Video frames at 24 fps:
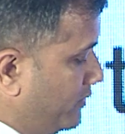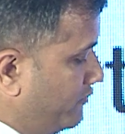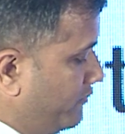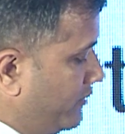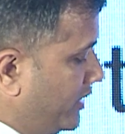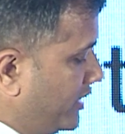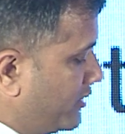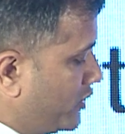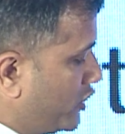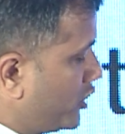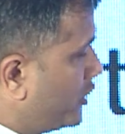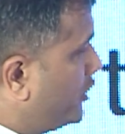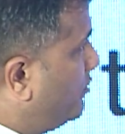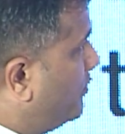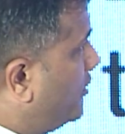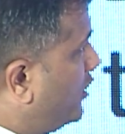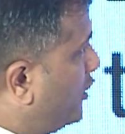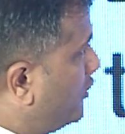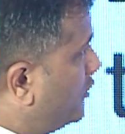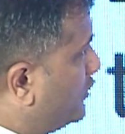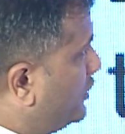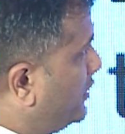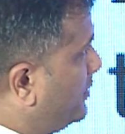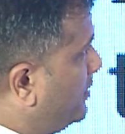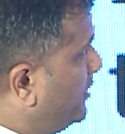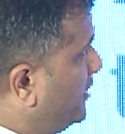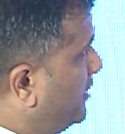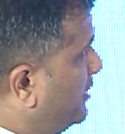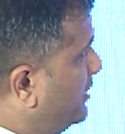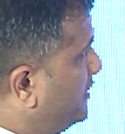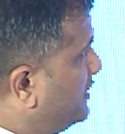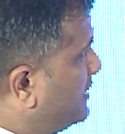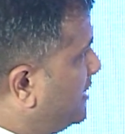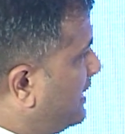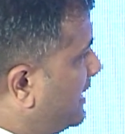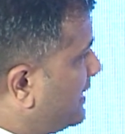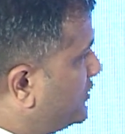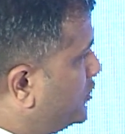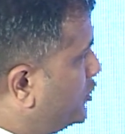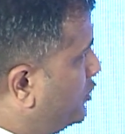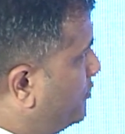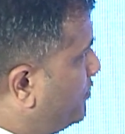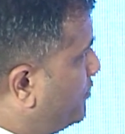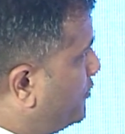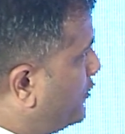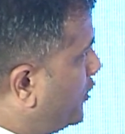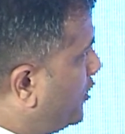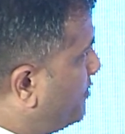are talking about the intellectual
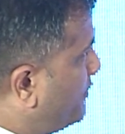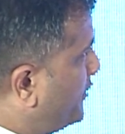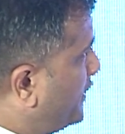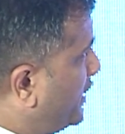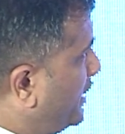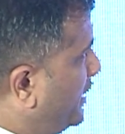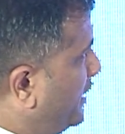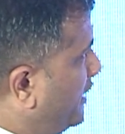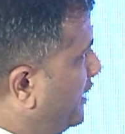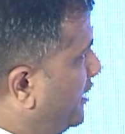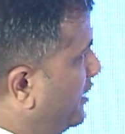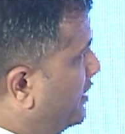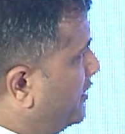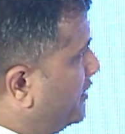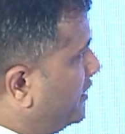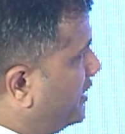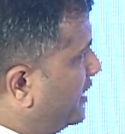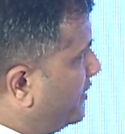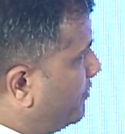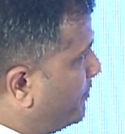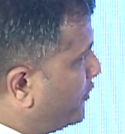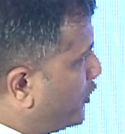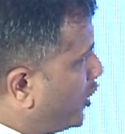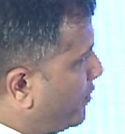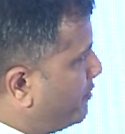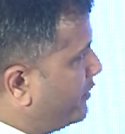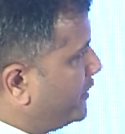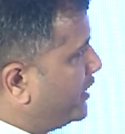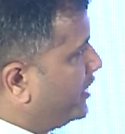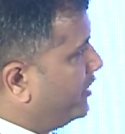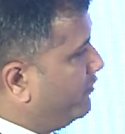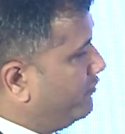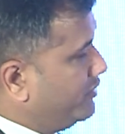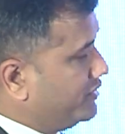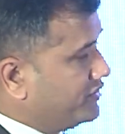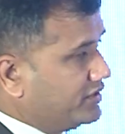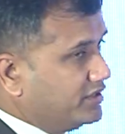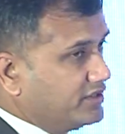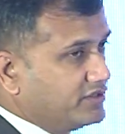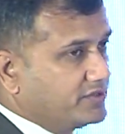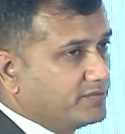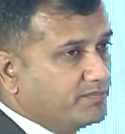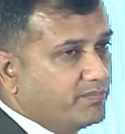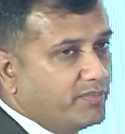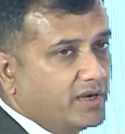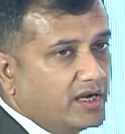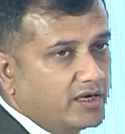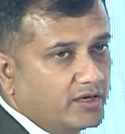property, property which is
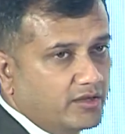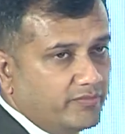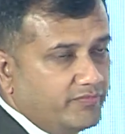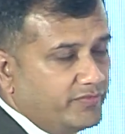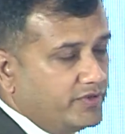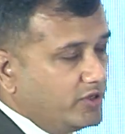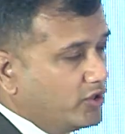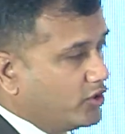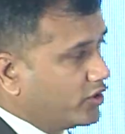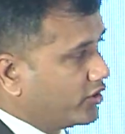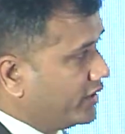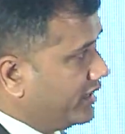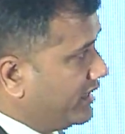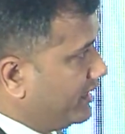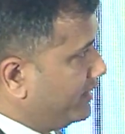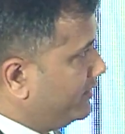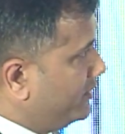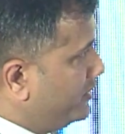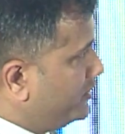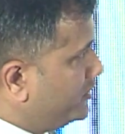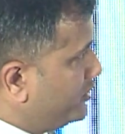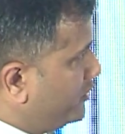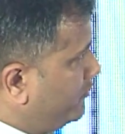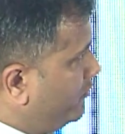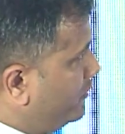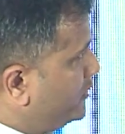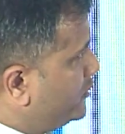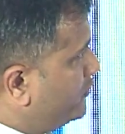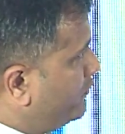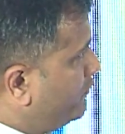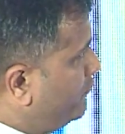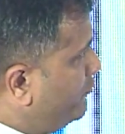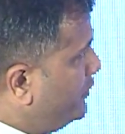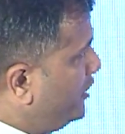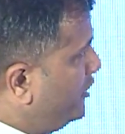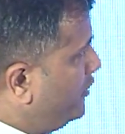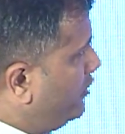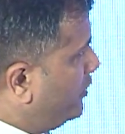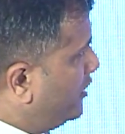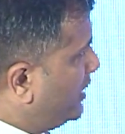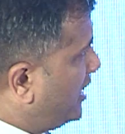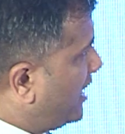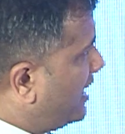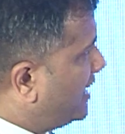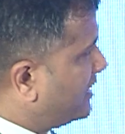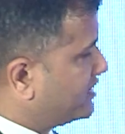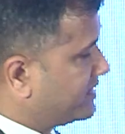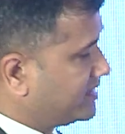part of the organization which we
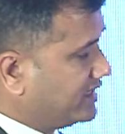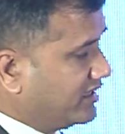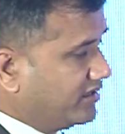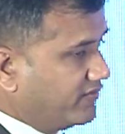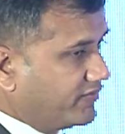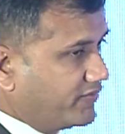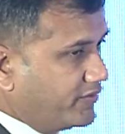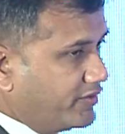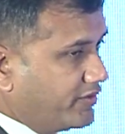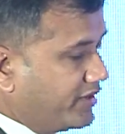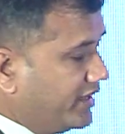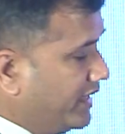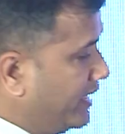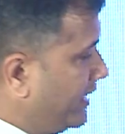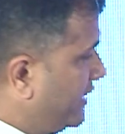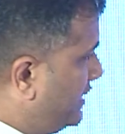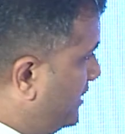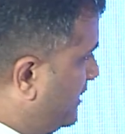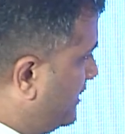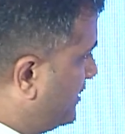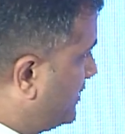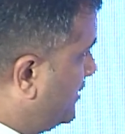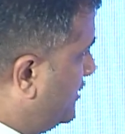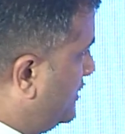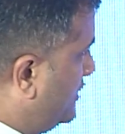ourselves created.